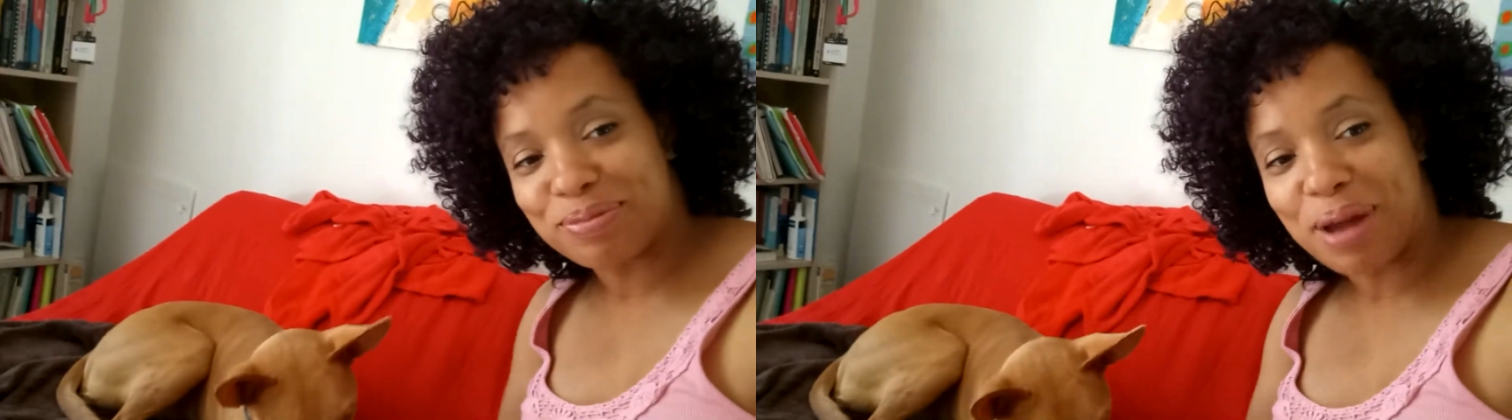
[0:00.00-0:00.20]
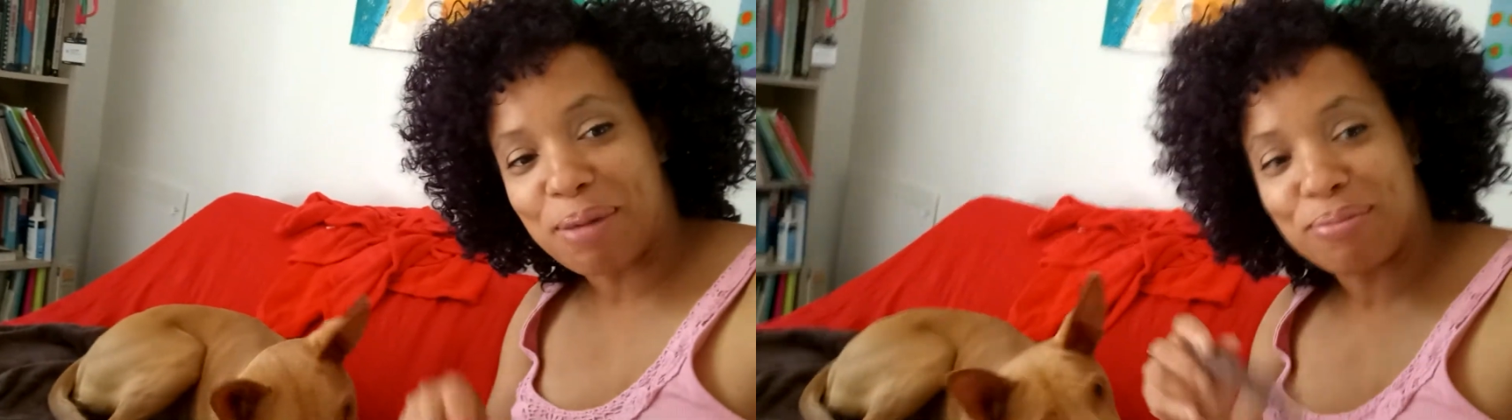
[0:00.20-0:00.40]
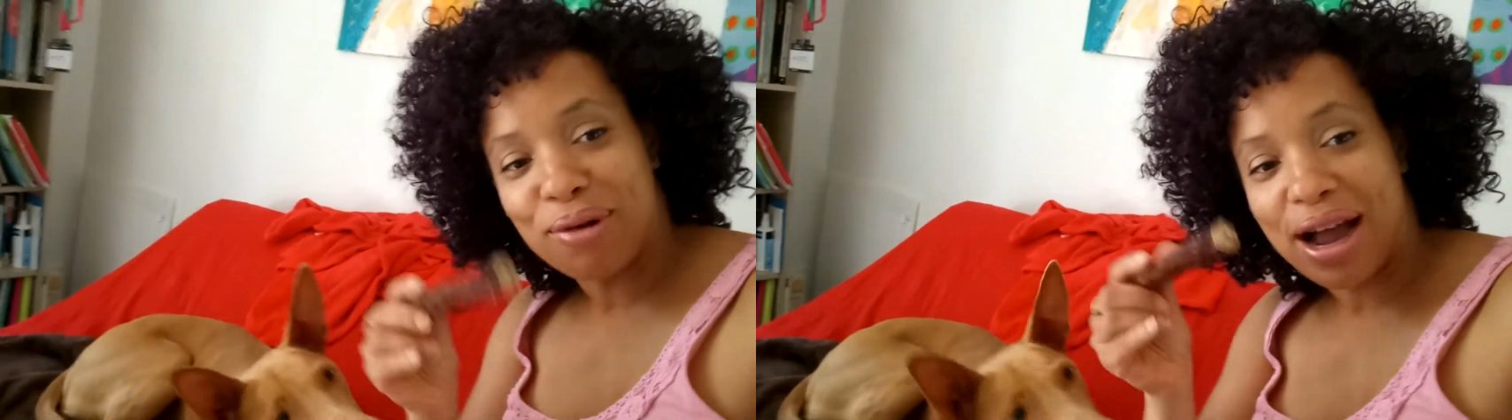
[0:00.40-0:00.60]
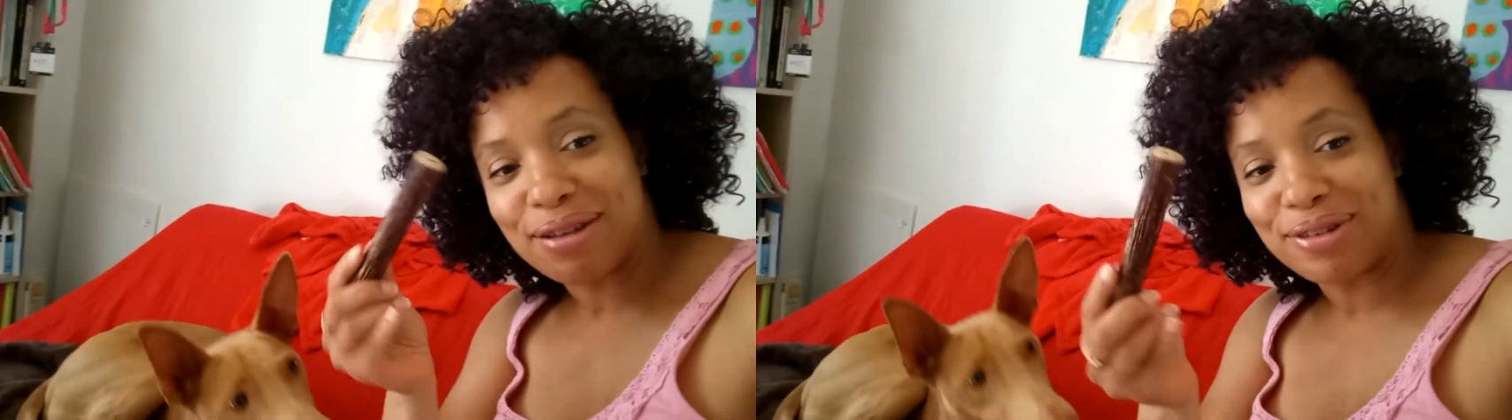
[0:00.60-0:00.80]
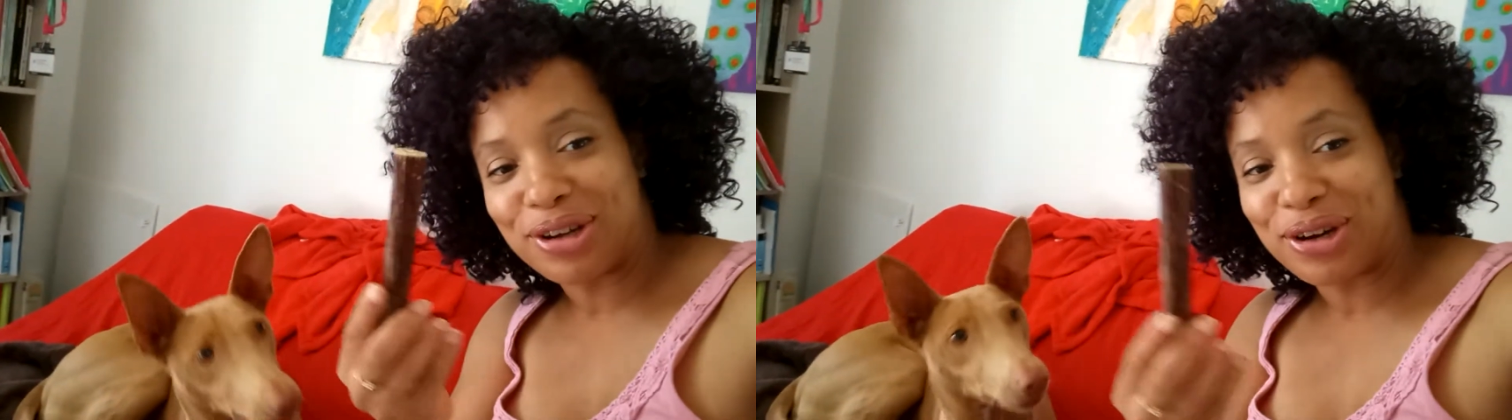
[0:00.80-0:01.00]
I'm
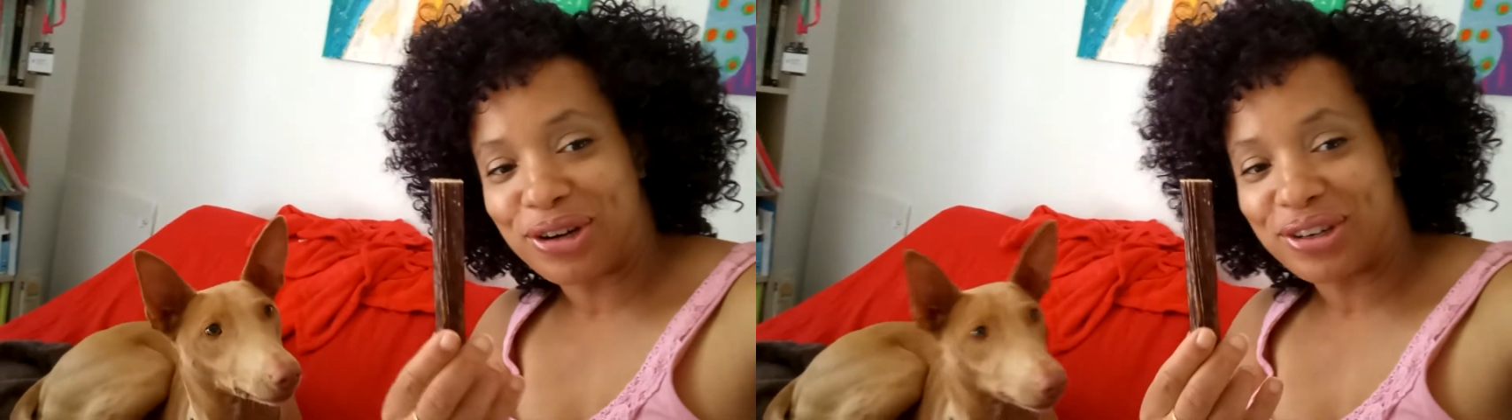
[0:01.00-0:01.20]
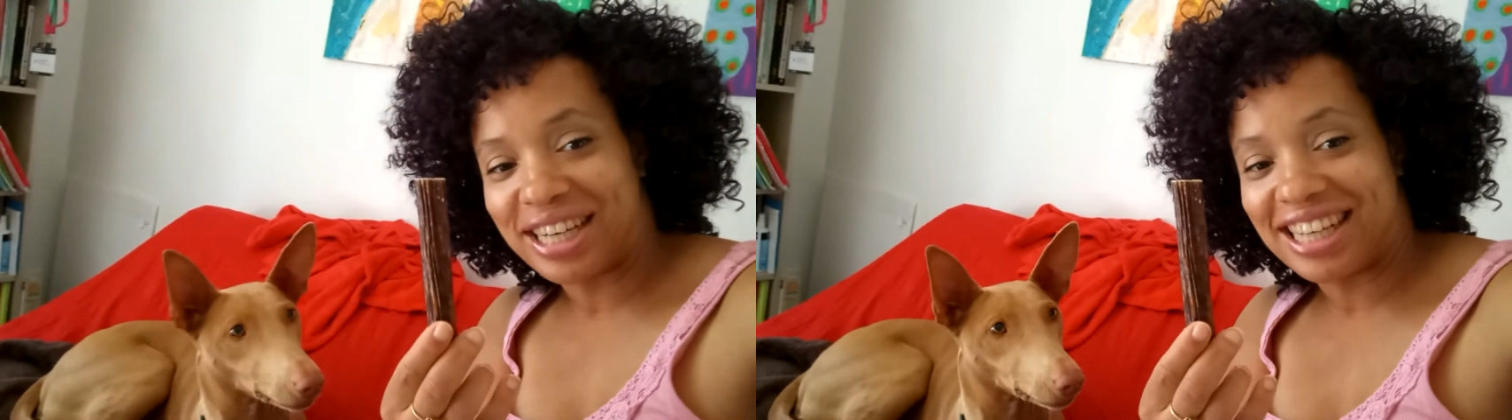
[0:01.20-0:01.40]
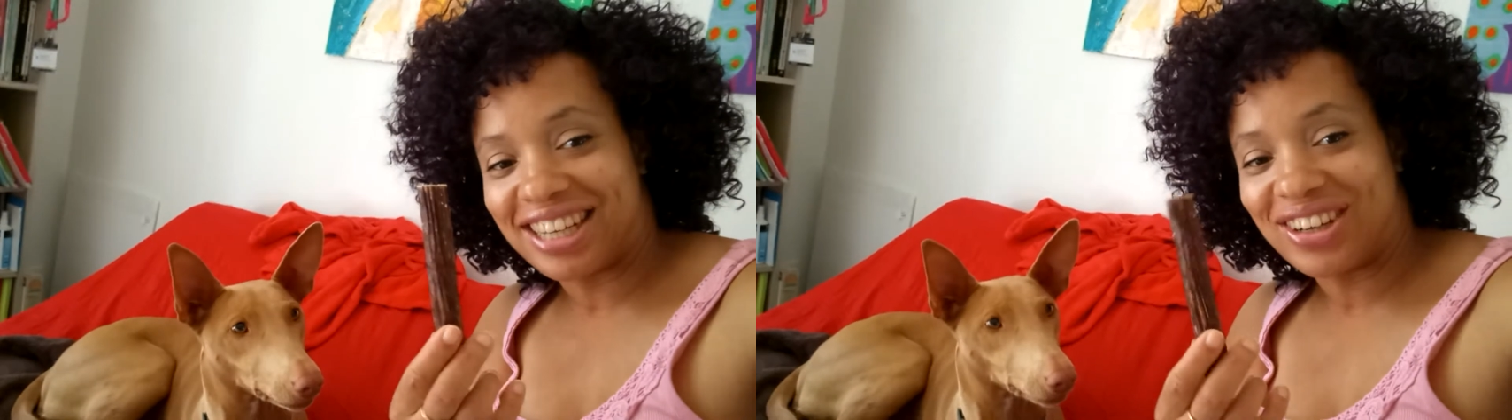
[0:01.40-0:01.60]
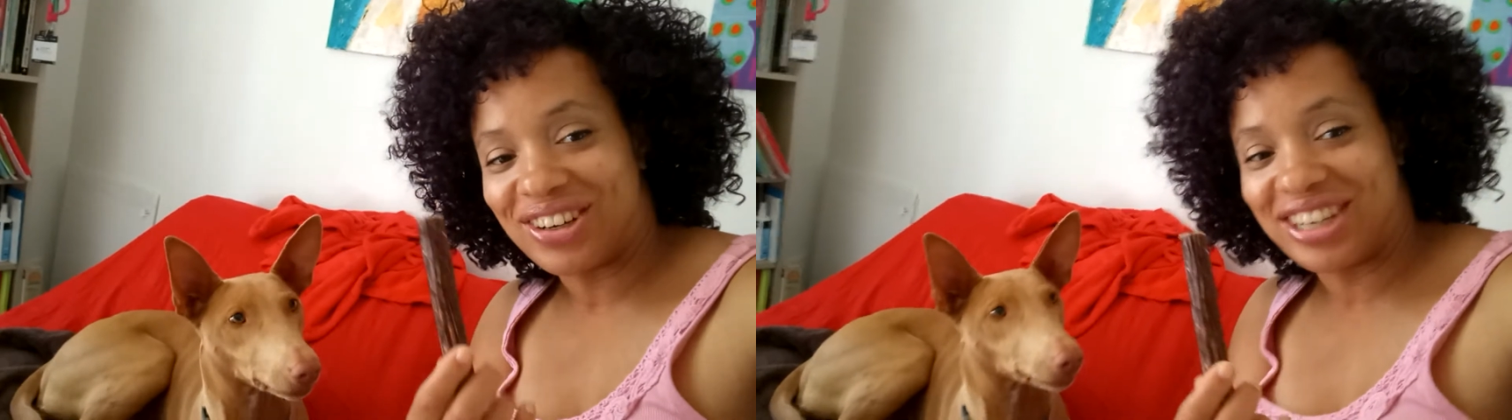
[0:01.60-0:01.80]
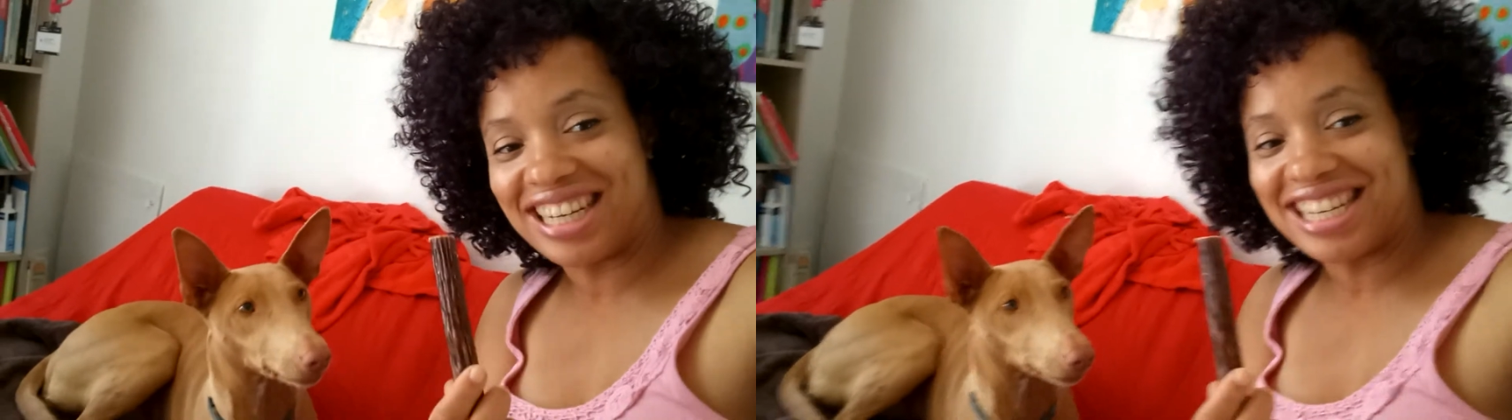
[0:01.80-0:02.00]
bribing her to get
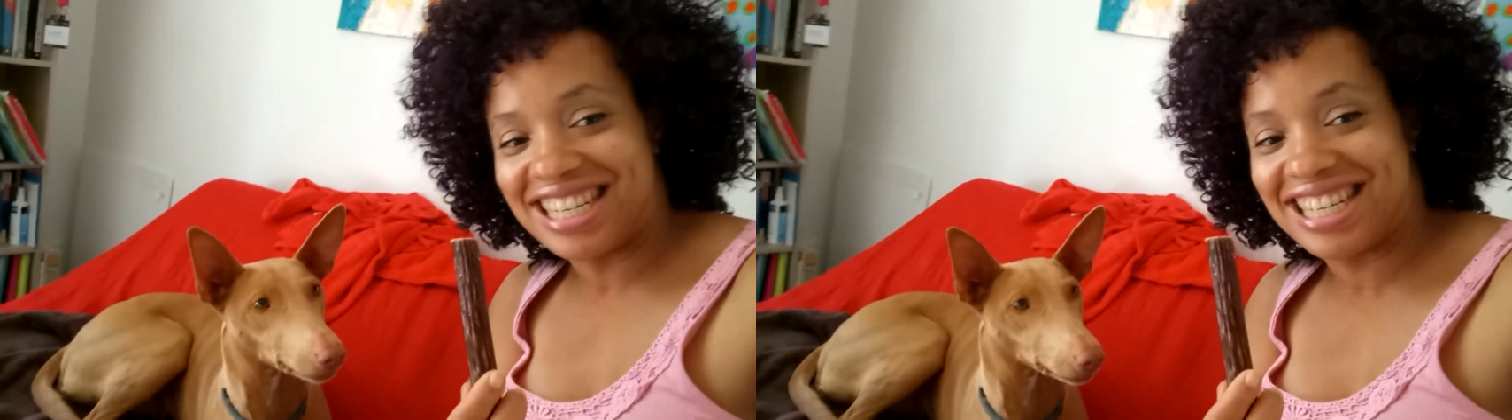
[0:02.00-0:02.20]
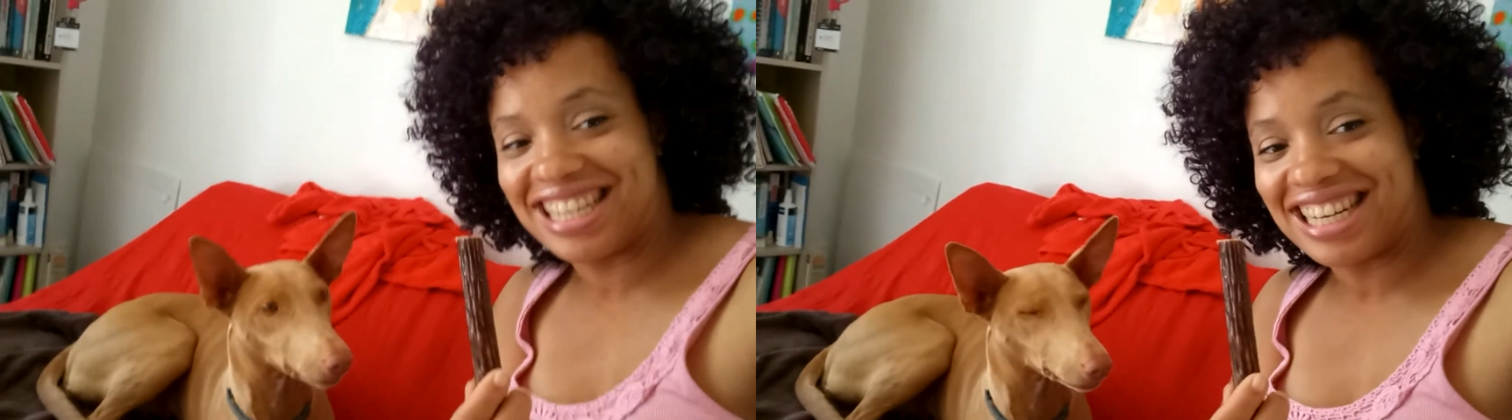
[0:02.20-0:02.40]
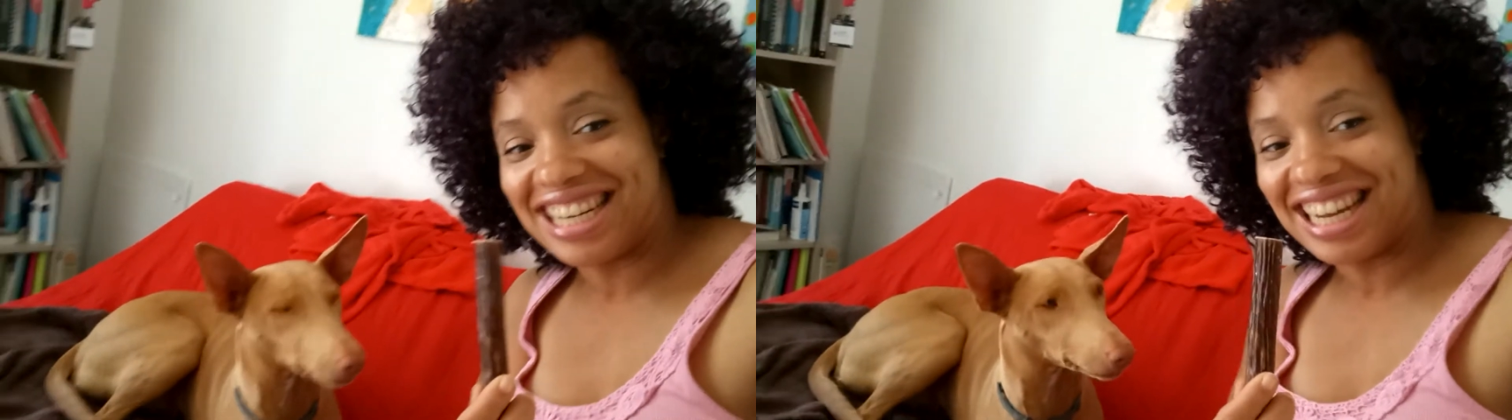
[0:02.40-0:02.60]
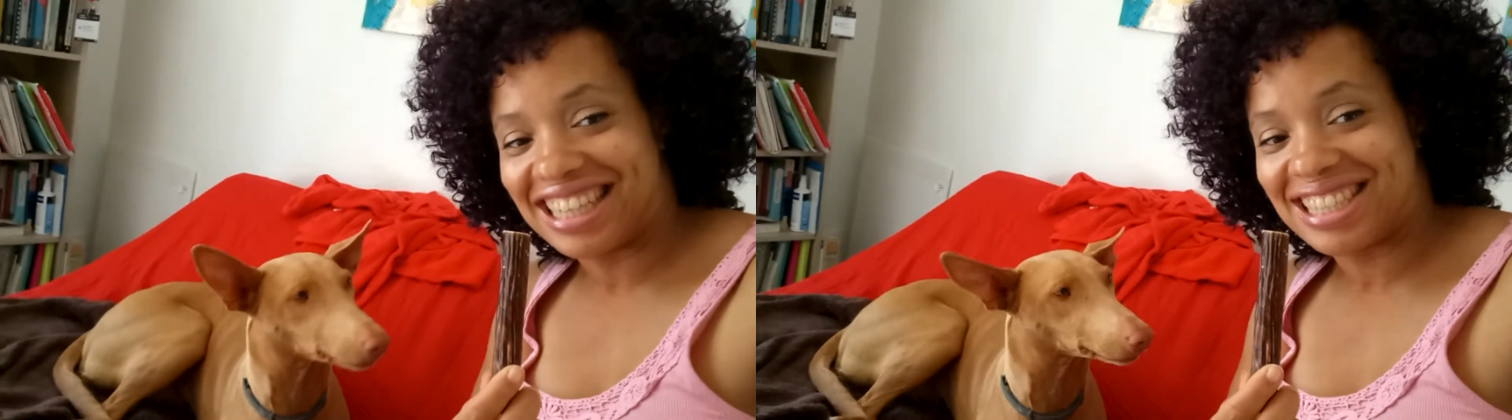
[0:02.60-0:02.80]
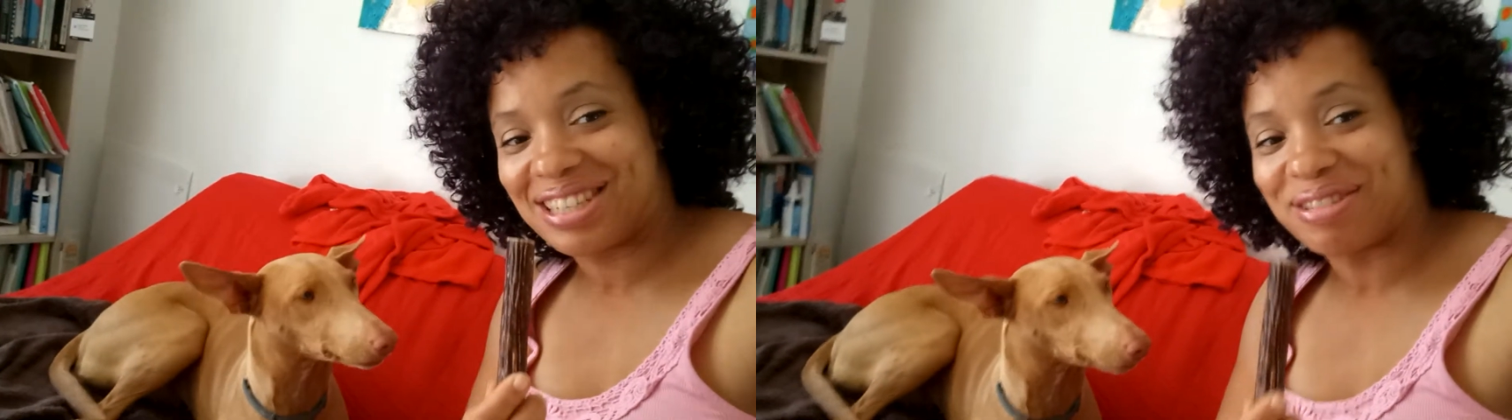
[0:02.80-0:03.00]
her to sit next